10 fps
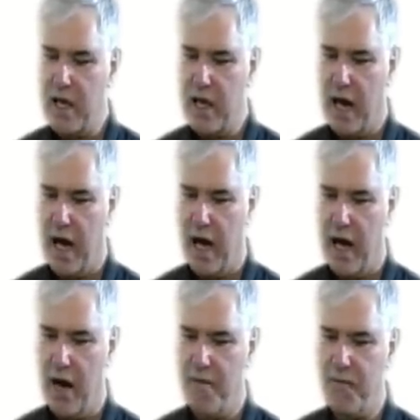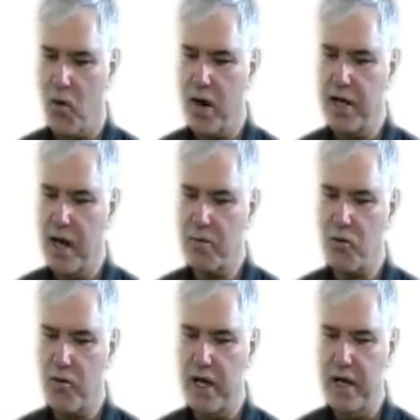for a young
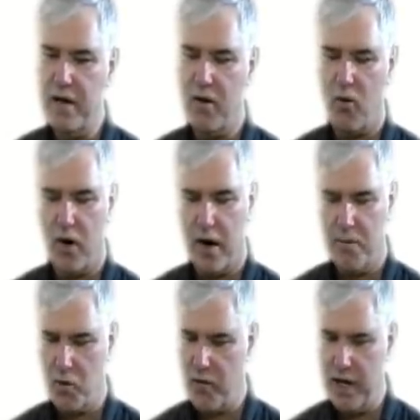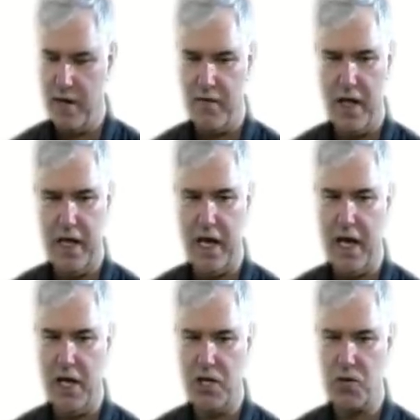Marine or a Marine of any
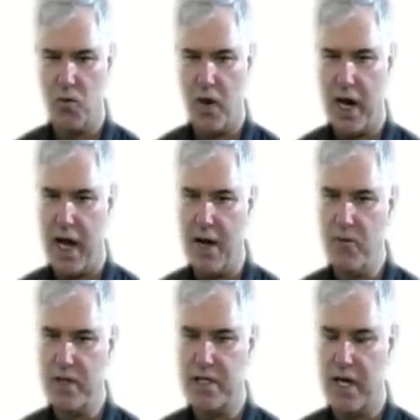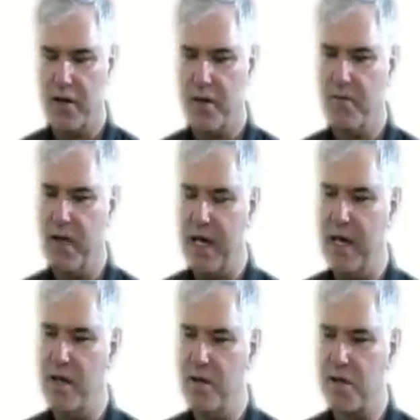age, what I would tell them
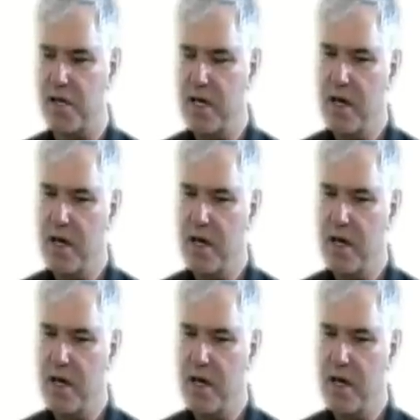is